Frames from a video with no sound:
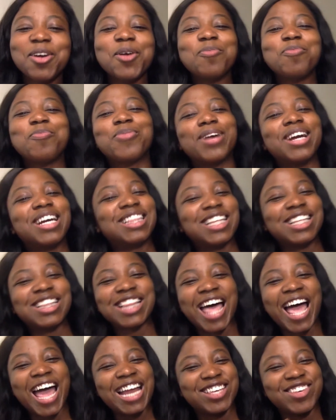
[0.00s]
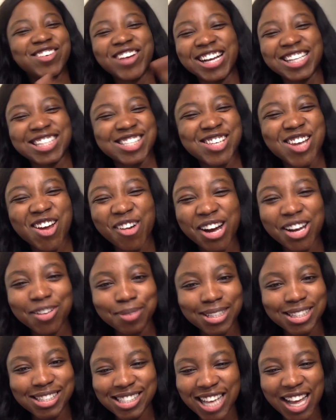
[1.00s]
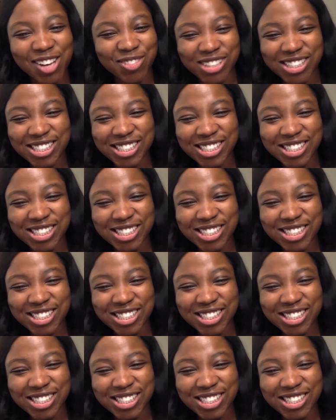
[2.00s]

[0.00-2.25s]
Bring the leg. You guys know I'm a